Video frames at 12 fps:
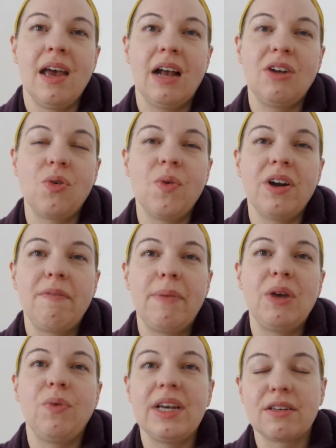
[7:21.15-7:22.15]
I don't want to
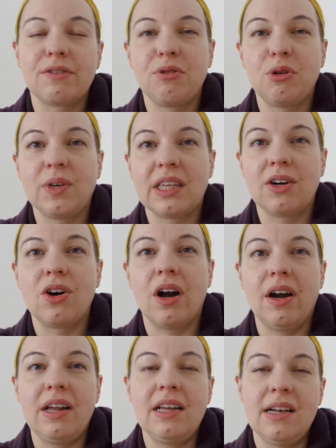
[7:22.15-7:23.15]
be wasteful with the
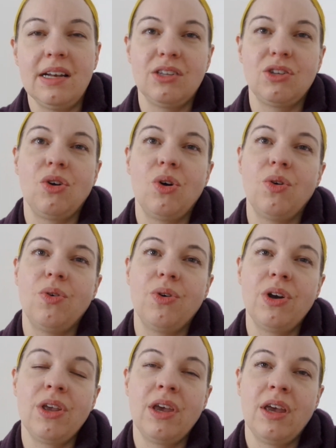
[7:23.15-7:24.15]
garden,
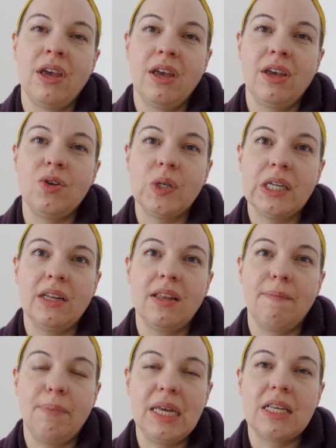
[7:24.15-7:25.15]
so using
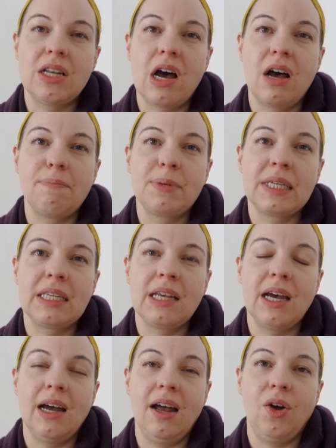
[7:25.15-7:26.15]
the beet tops
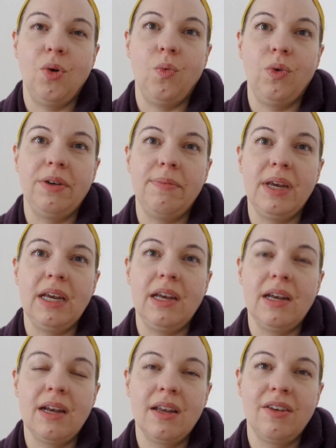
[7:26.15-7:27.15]
would
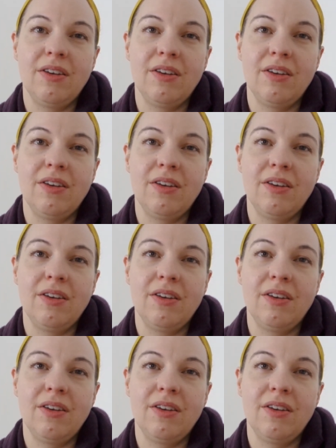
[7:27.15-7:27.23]
be